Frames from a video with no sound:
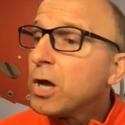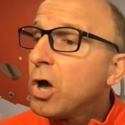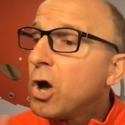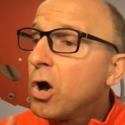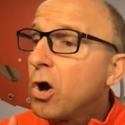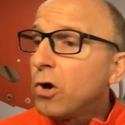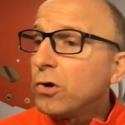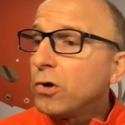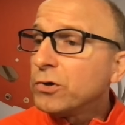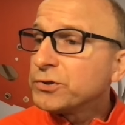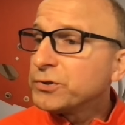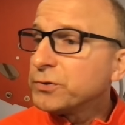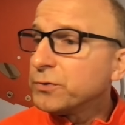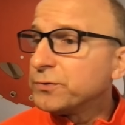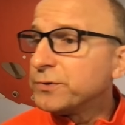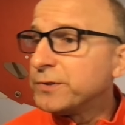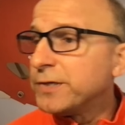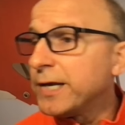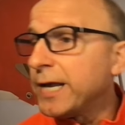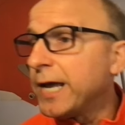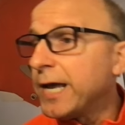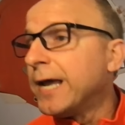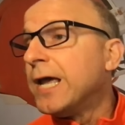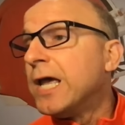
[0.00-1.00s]
Also
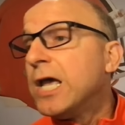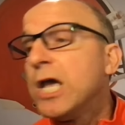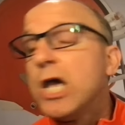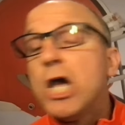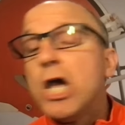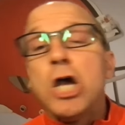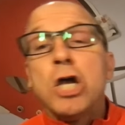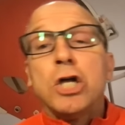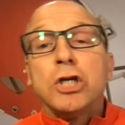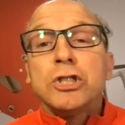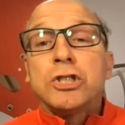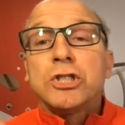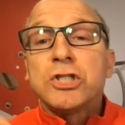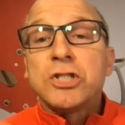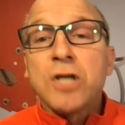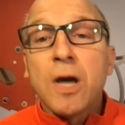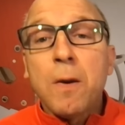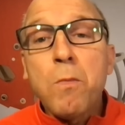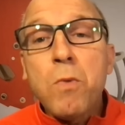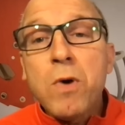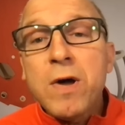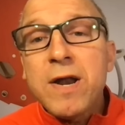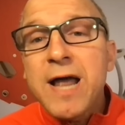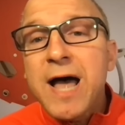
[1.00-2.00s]
today,
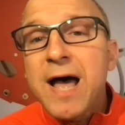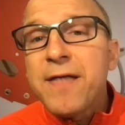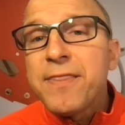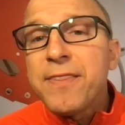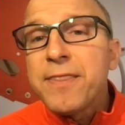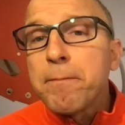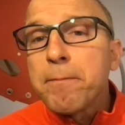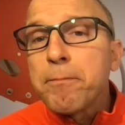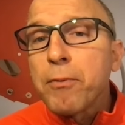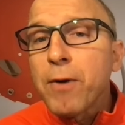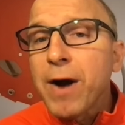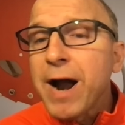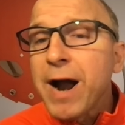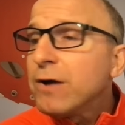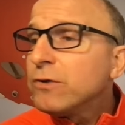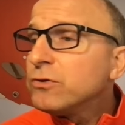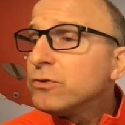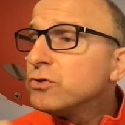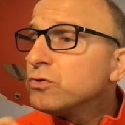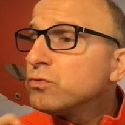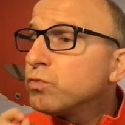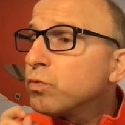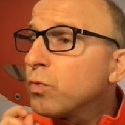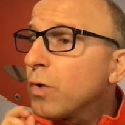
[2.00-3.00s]
someone on the
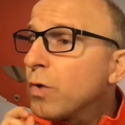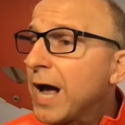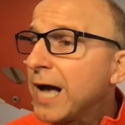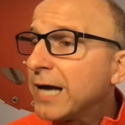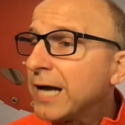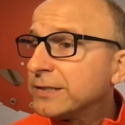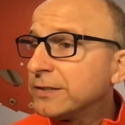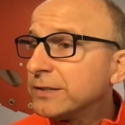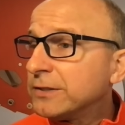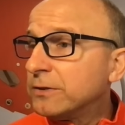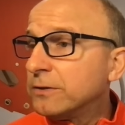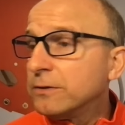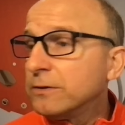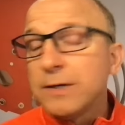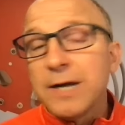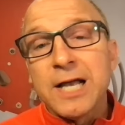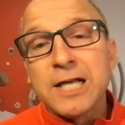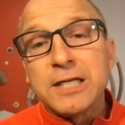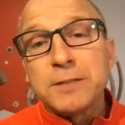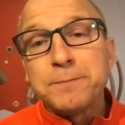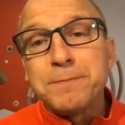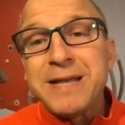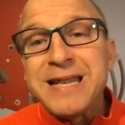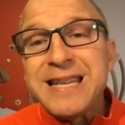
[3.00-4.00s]
Browns roster
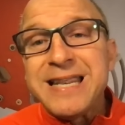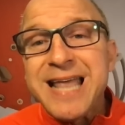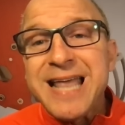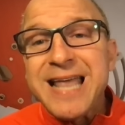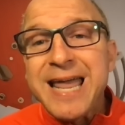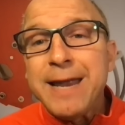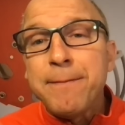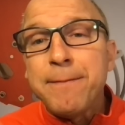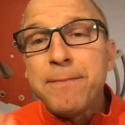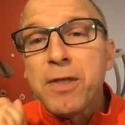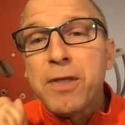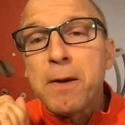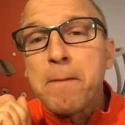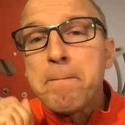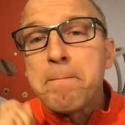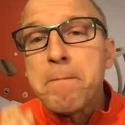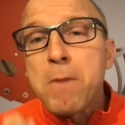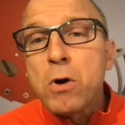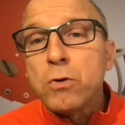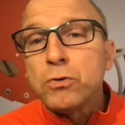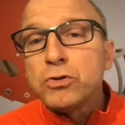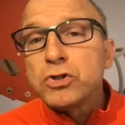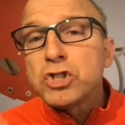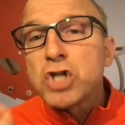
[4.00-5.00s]
has been named the
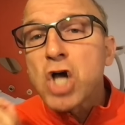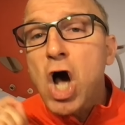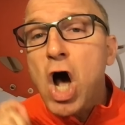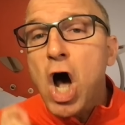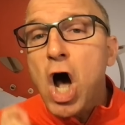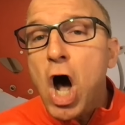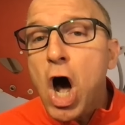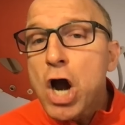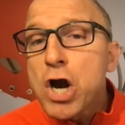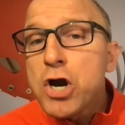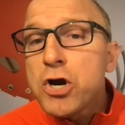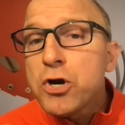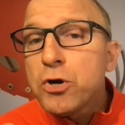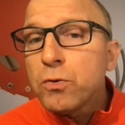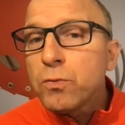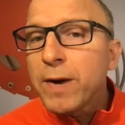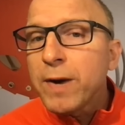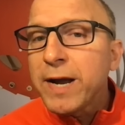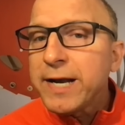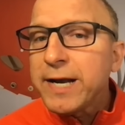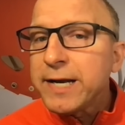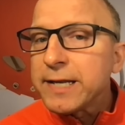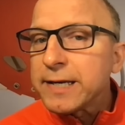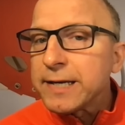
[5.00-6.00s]
most
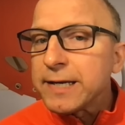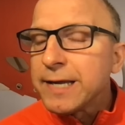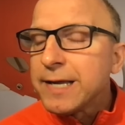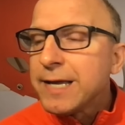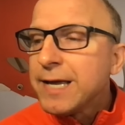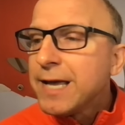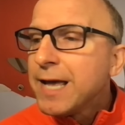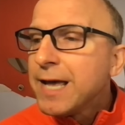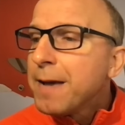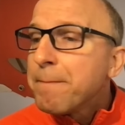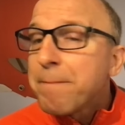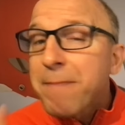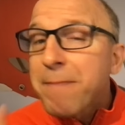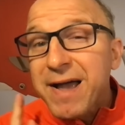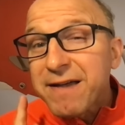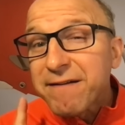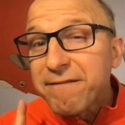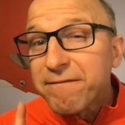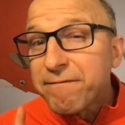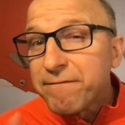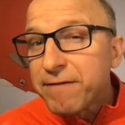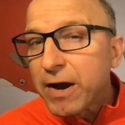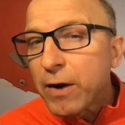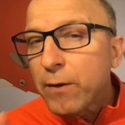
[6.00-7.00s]
underrated by a
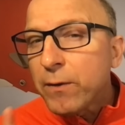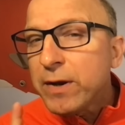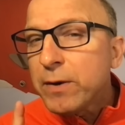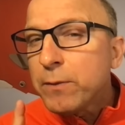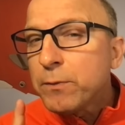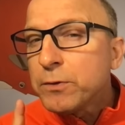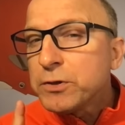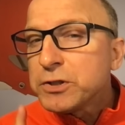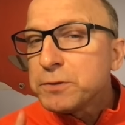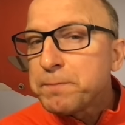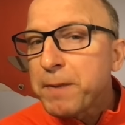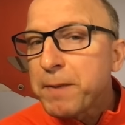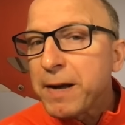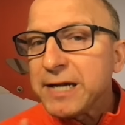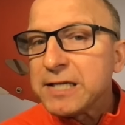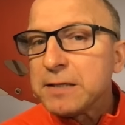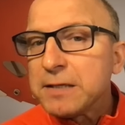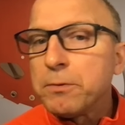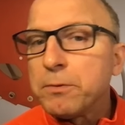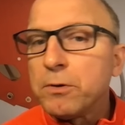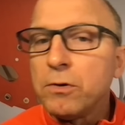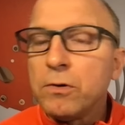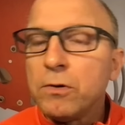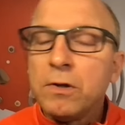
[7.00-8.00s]
very
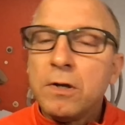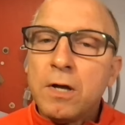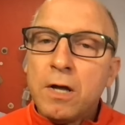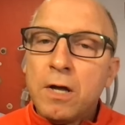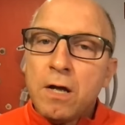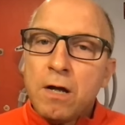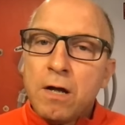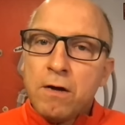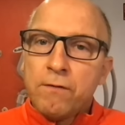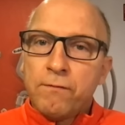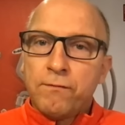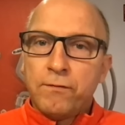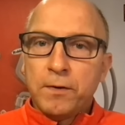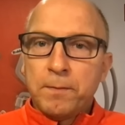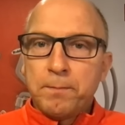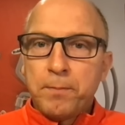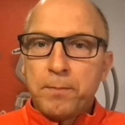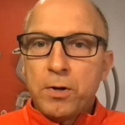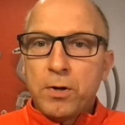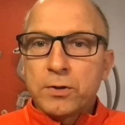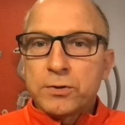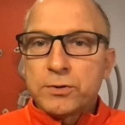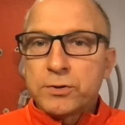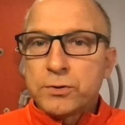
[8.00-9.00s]
respectable
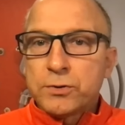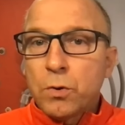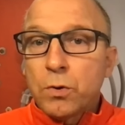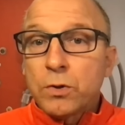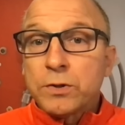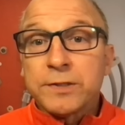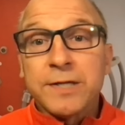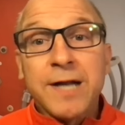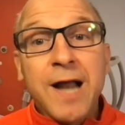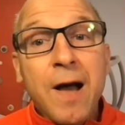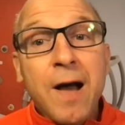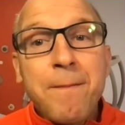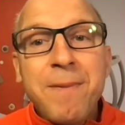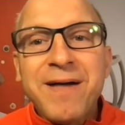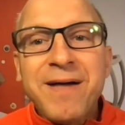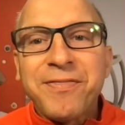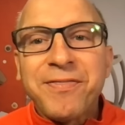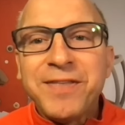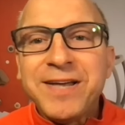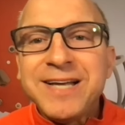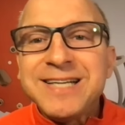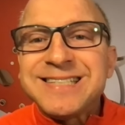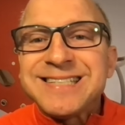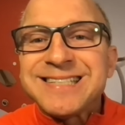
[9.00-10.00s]
football source. And how about
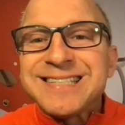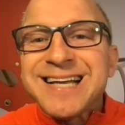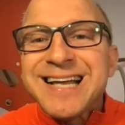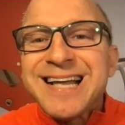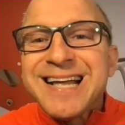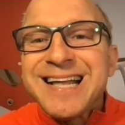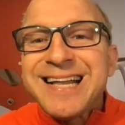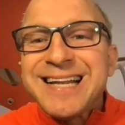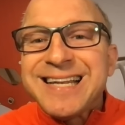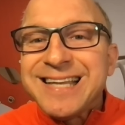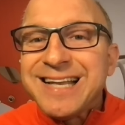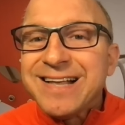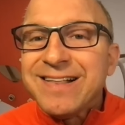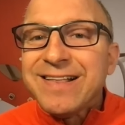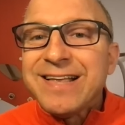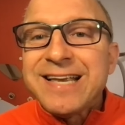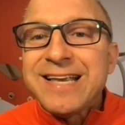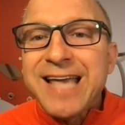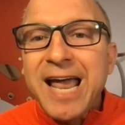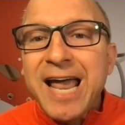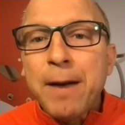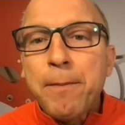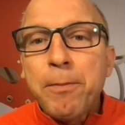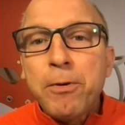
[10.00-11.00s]
this? Dillon
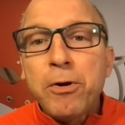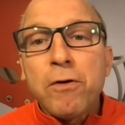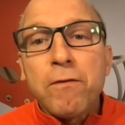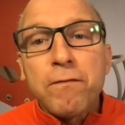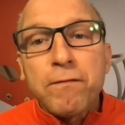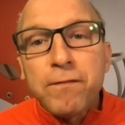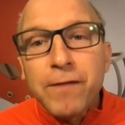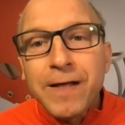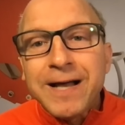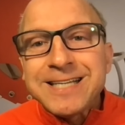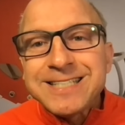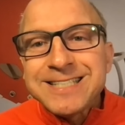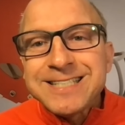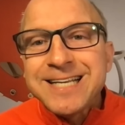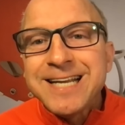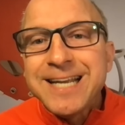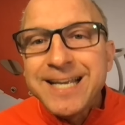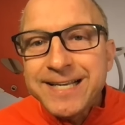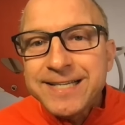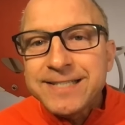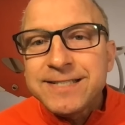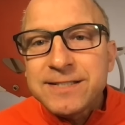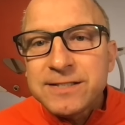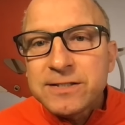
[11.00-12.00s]
Gabriel flexing
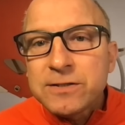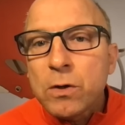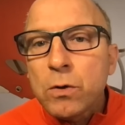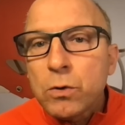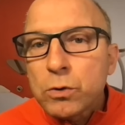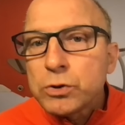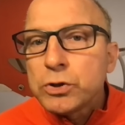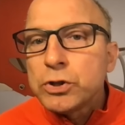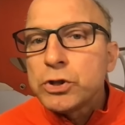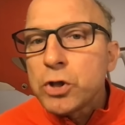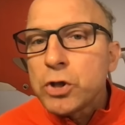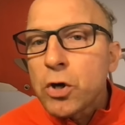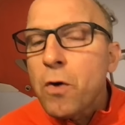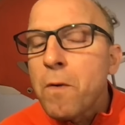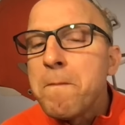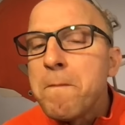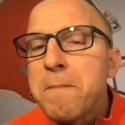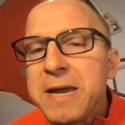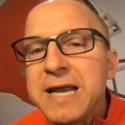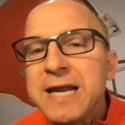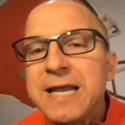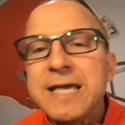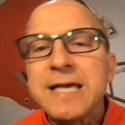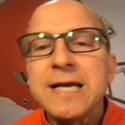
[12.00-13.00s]
his social
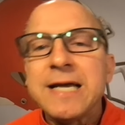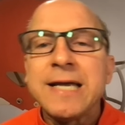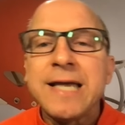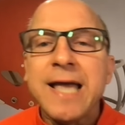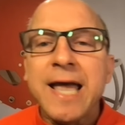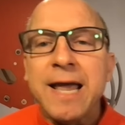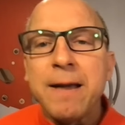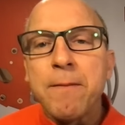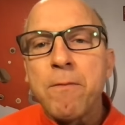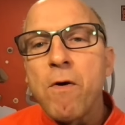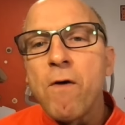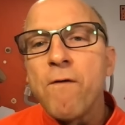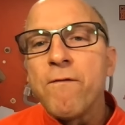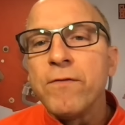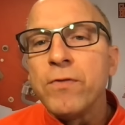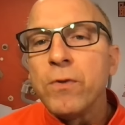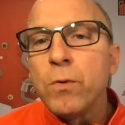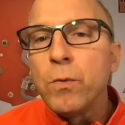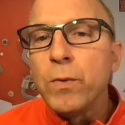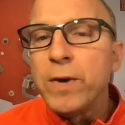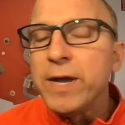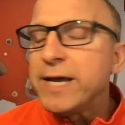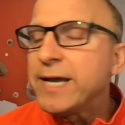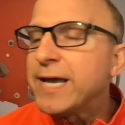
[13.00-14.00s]
media game over
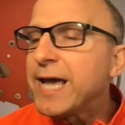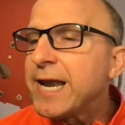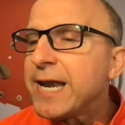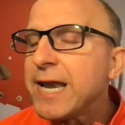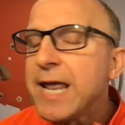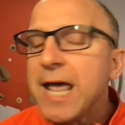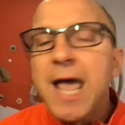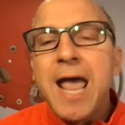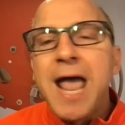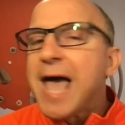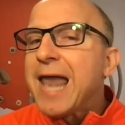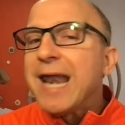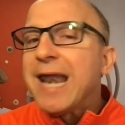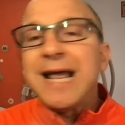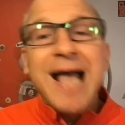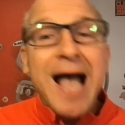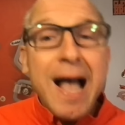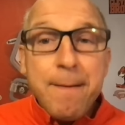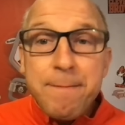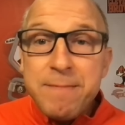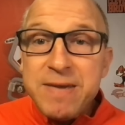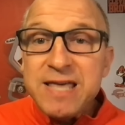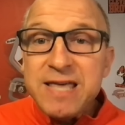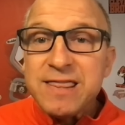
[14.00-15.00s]
the weekend. And it
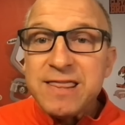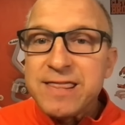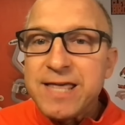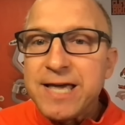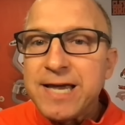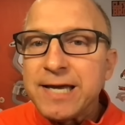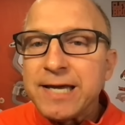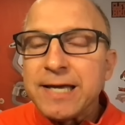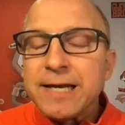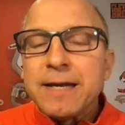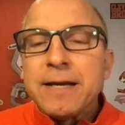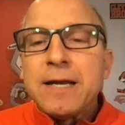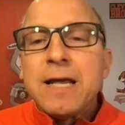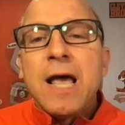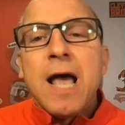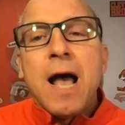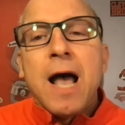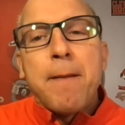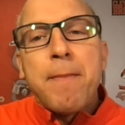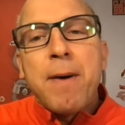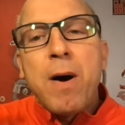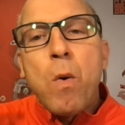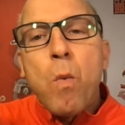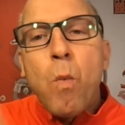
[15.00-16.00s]
got me thinking
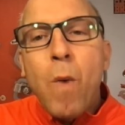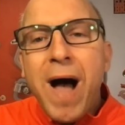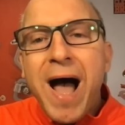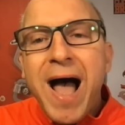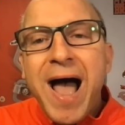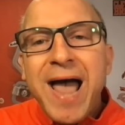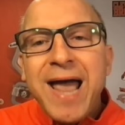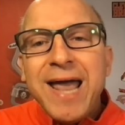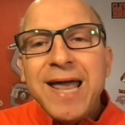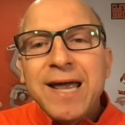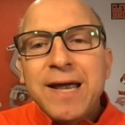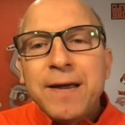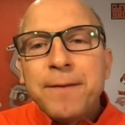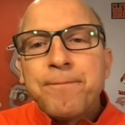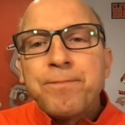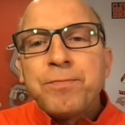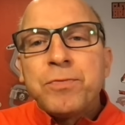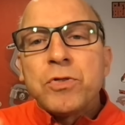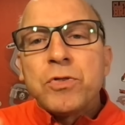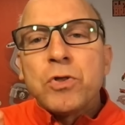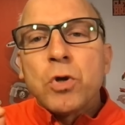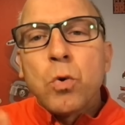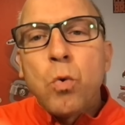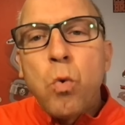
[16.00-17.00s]
about why
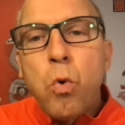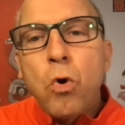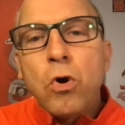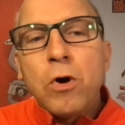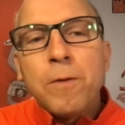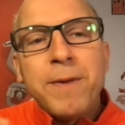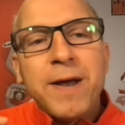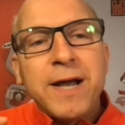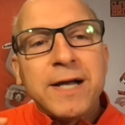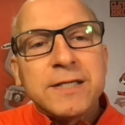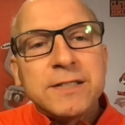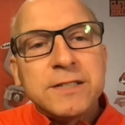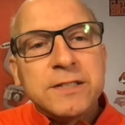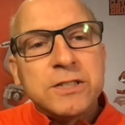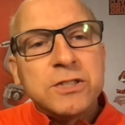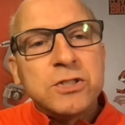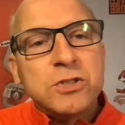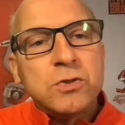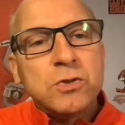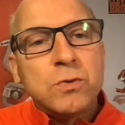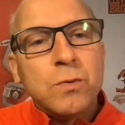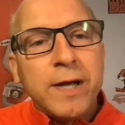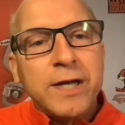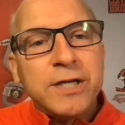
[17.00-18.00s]
the quarterback
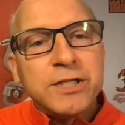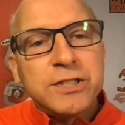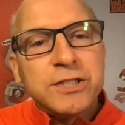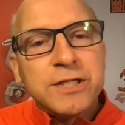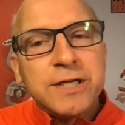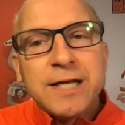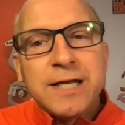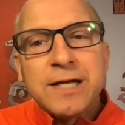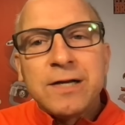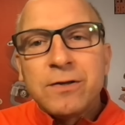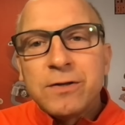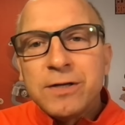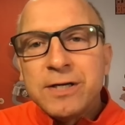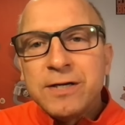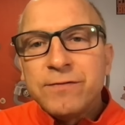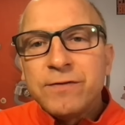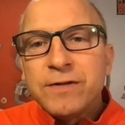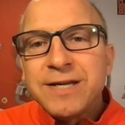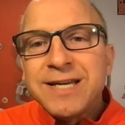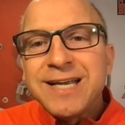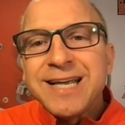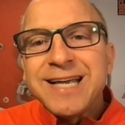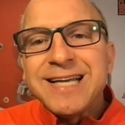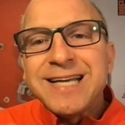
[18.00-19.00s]
situation in
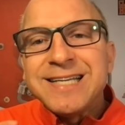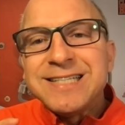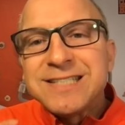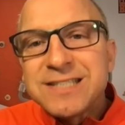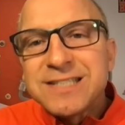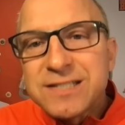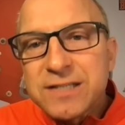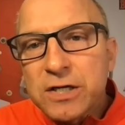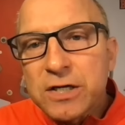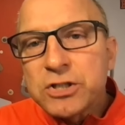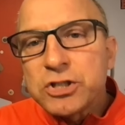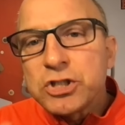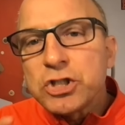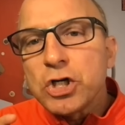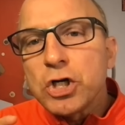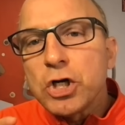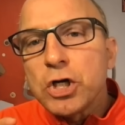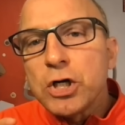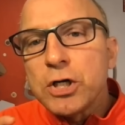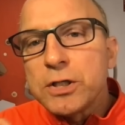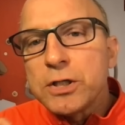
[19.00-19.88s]
Cleveland is such a